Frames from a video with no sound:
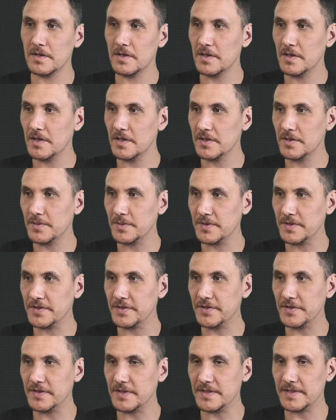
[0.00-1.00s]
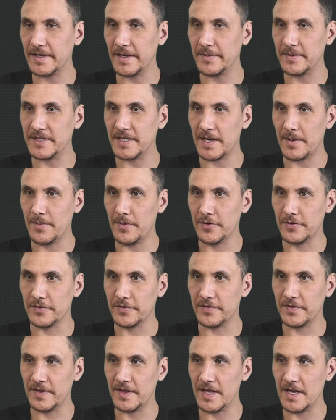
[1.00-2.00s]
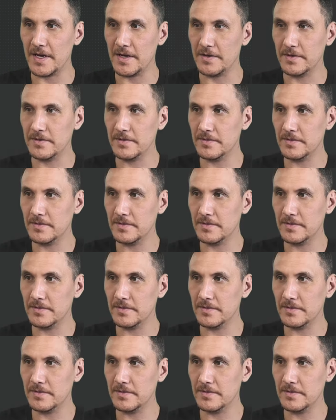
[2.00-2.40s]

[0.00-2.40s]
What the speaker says: So we'll just use the same chat model for now.